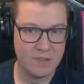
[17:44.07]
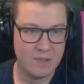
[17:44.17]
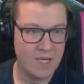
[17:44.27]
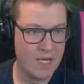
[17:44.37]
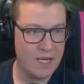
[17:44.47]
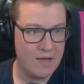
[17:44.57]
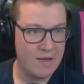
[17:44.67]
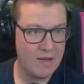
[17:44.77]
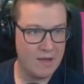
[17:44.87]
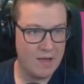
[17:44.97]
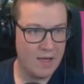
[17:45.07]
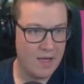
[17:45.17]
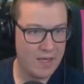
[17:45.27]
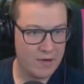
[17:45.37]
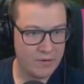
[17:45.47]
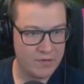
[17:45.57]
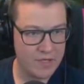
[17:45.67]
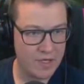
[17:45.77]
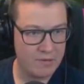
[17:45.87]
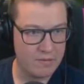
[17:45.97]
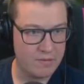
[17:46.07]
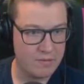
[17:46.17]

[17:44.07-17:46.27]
Okay. And then also...